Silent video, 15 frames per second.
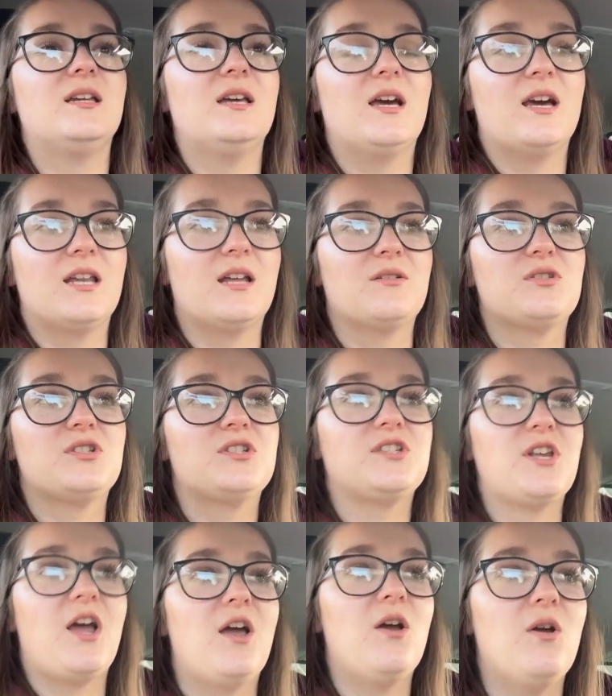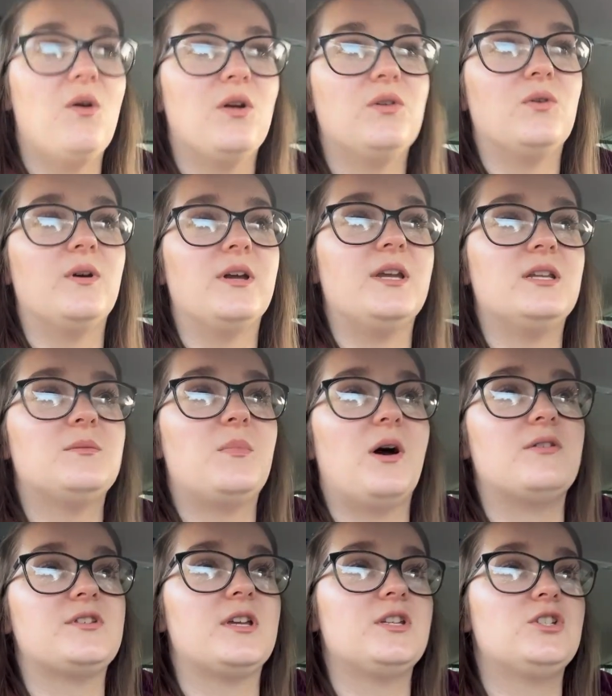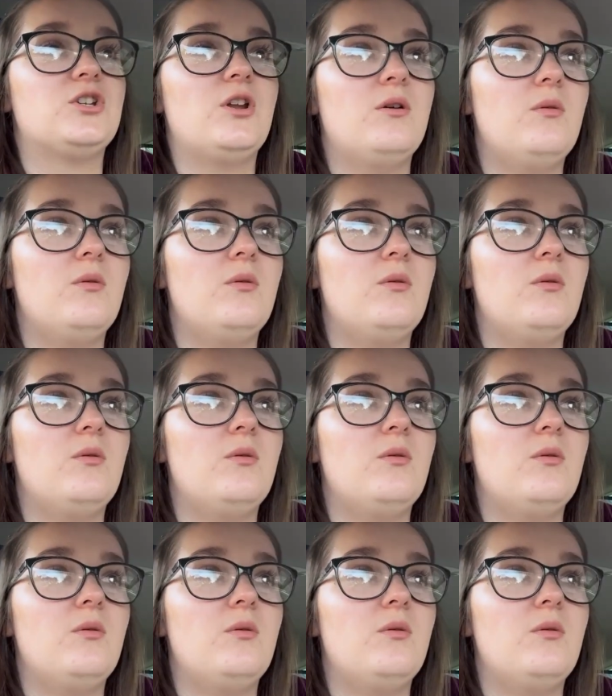And I was so annoyed, but I was like, you know